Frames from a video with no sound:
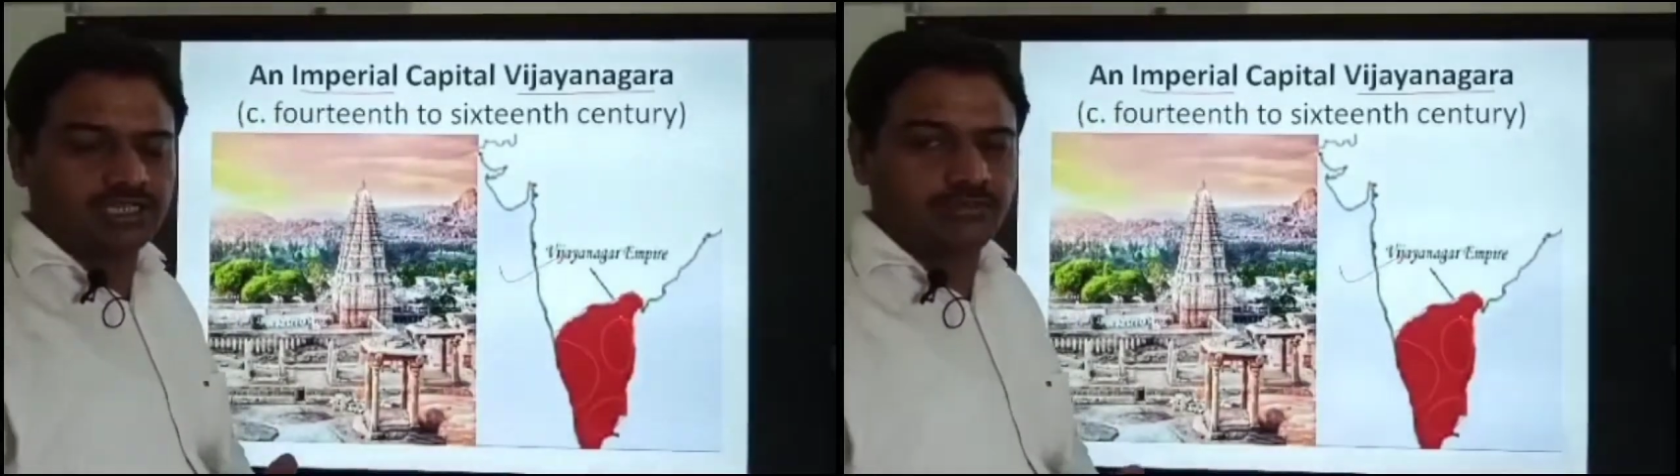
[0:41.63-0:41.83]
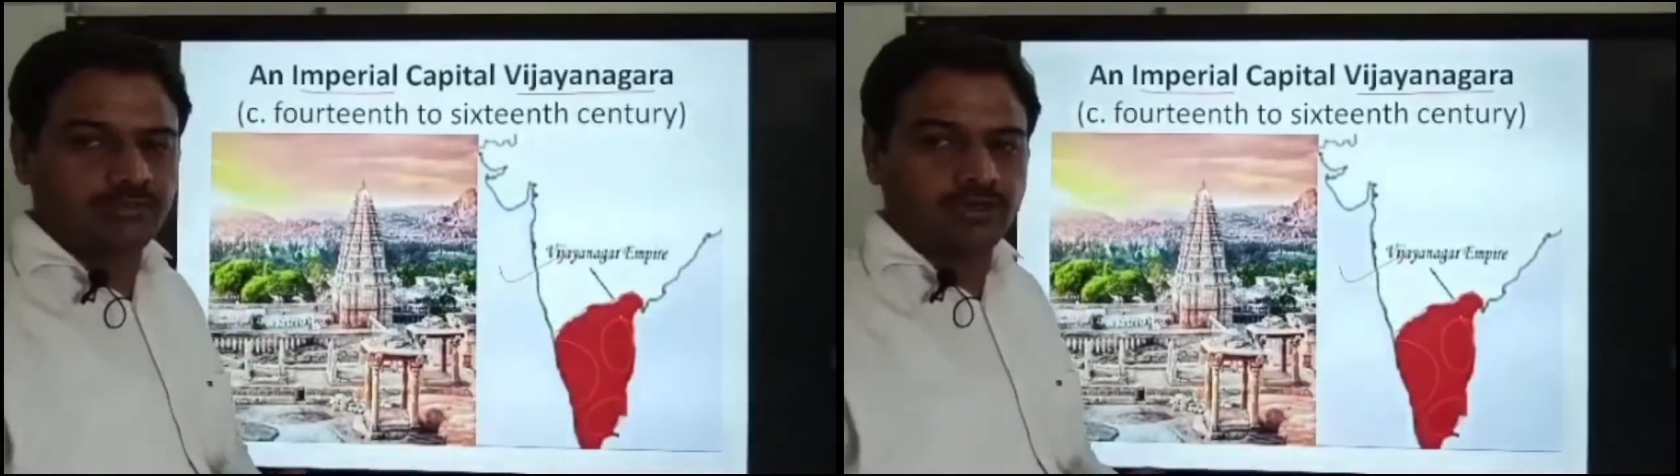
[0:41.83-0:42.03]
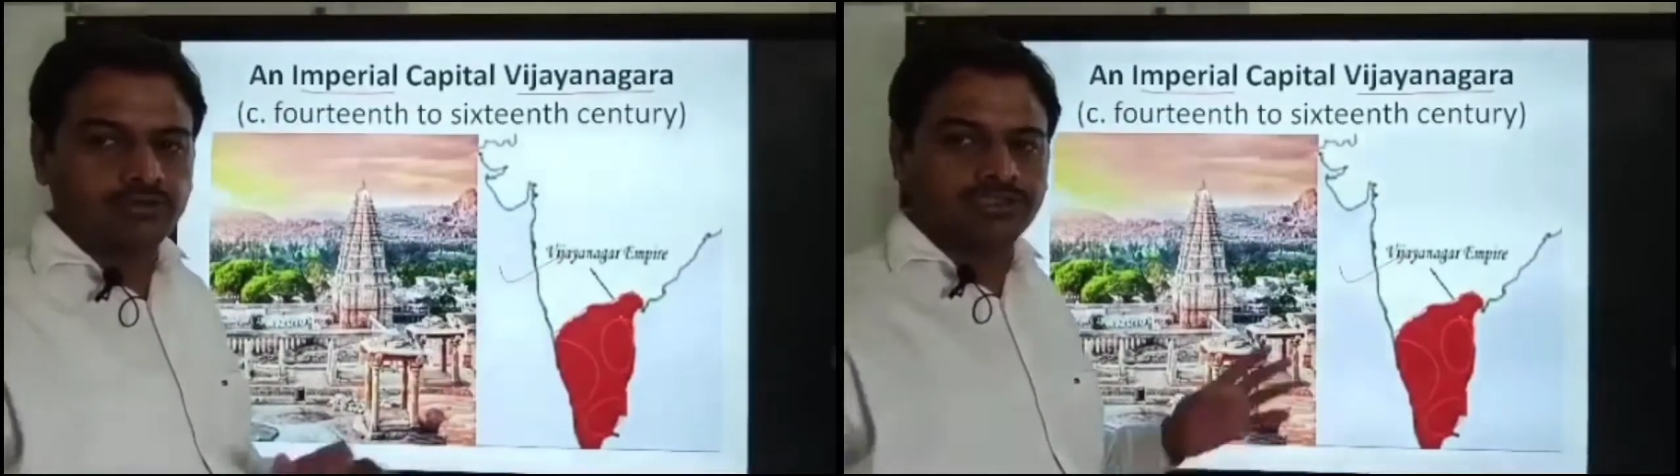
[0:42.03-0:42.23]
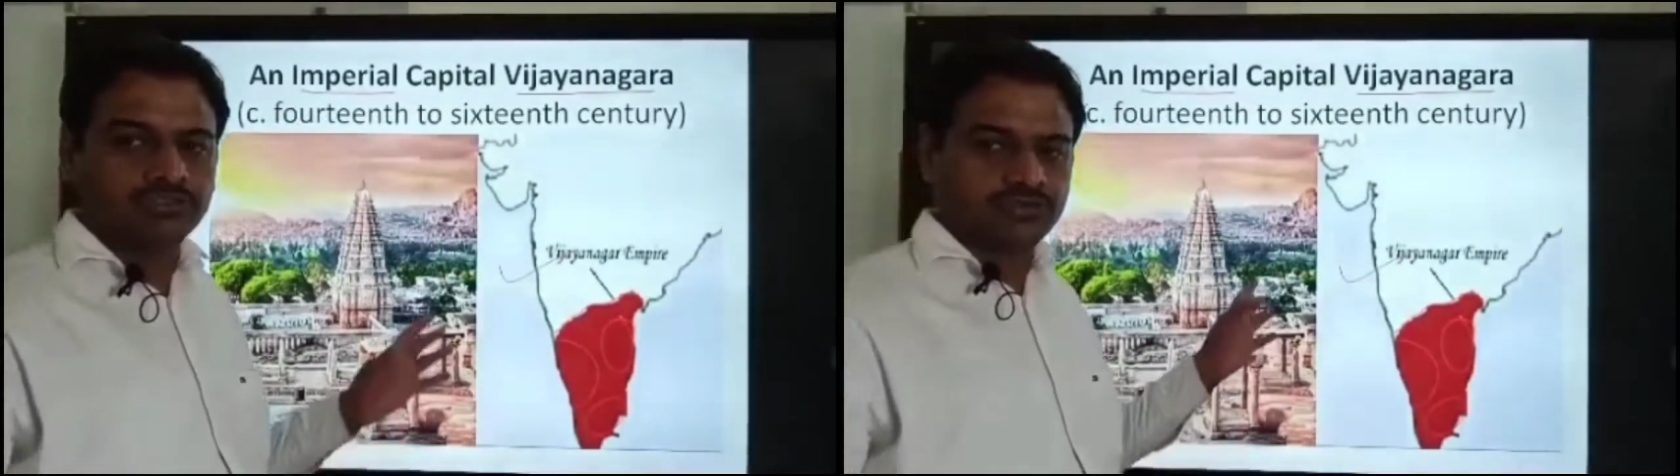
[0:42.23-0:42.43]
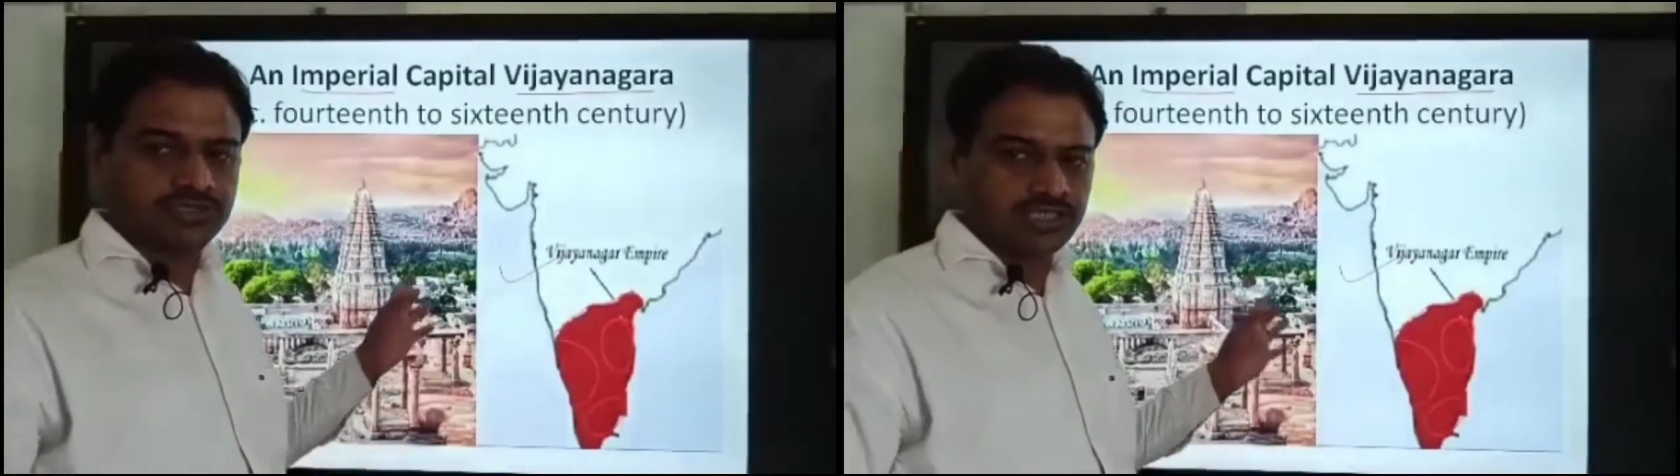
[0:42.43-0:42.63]
about
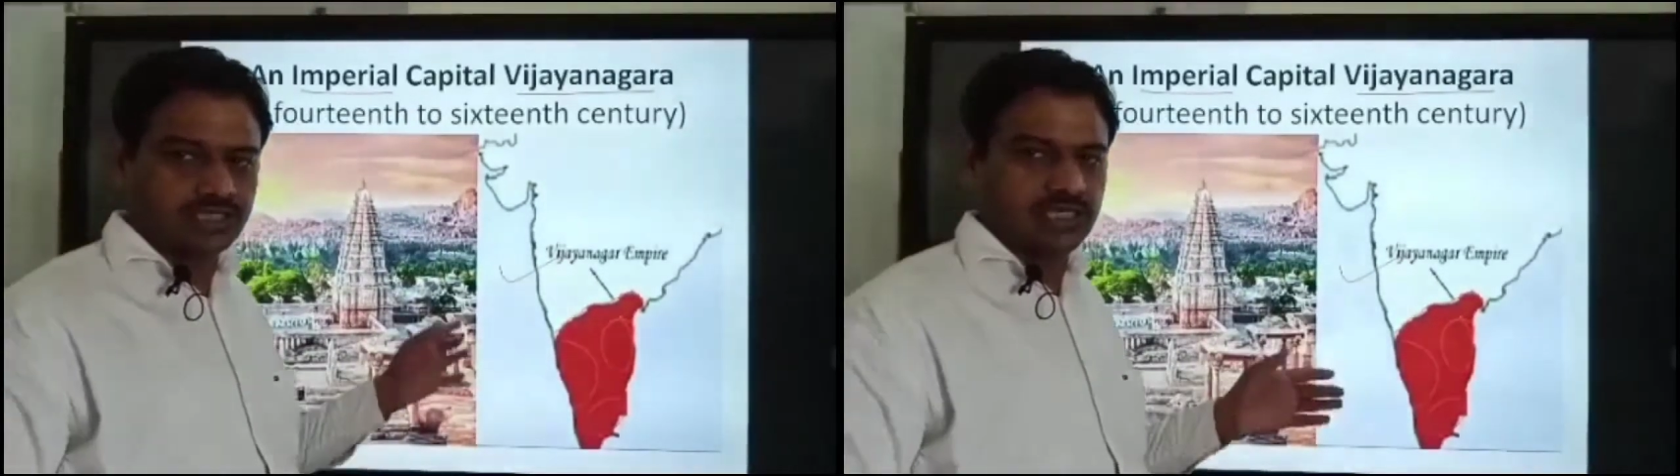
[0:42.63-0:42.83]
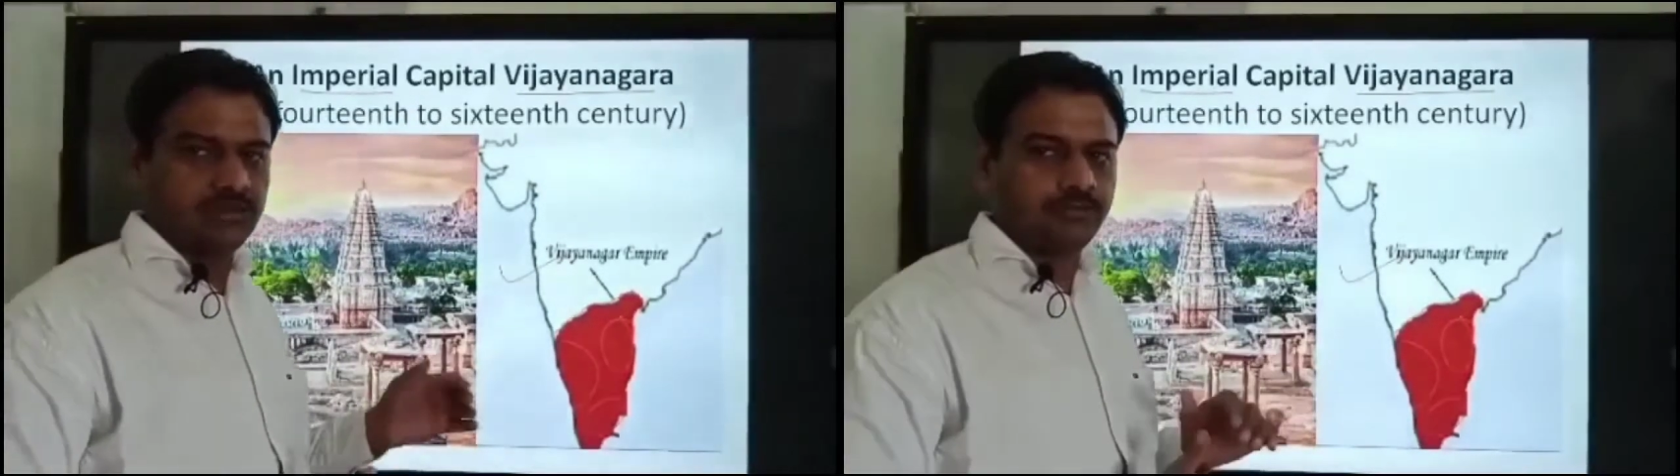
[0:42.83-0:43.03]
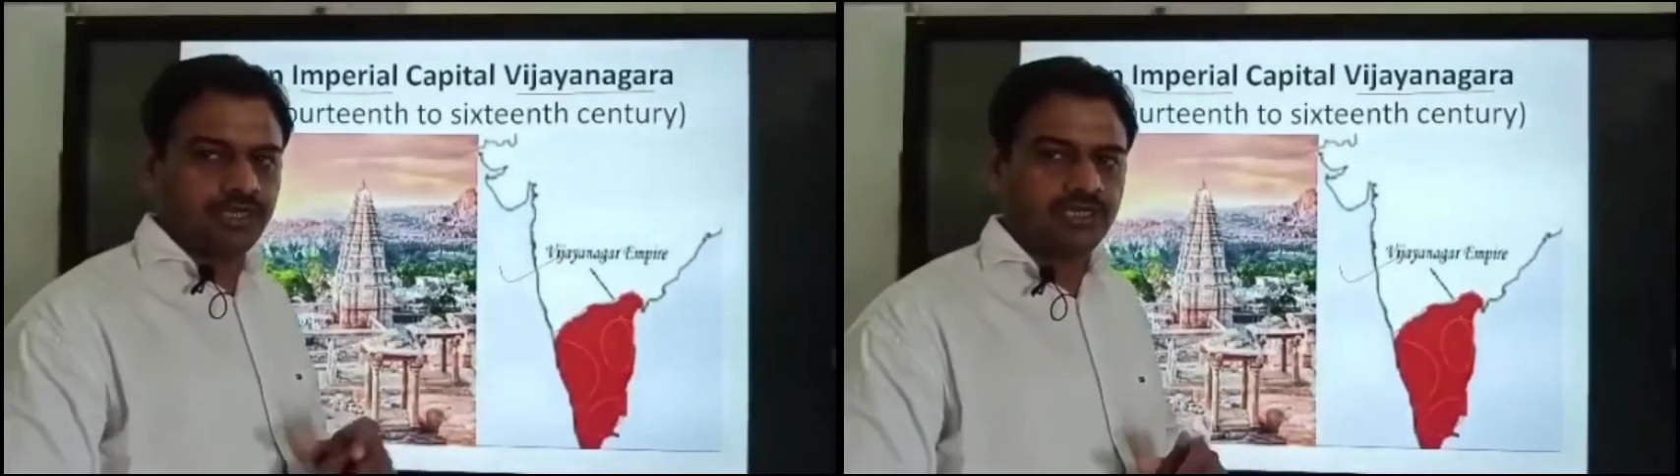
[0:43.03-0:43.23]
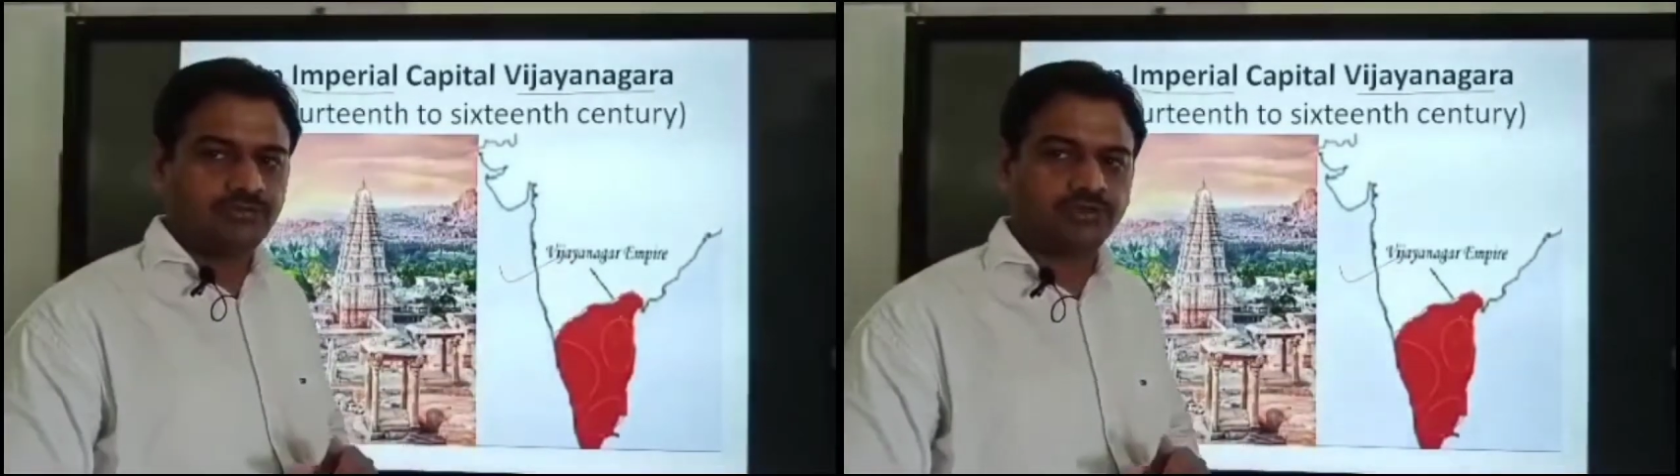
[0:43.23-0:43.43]
this Vijayanagara Empire,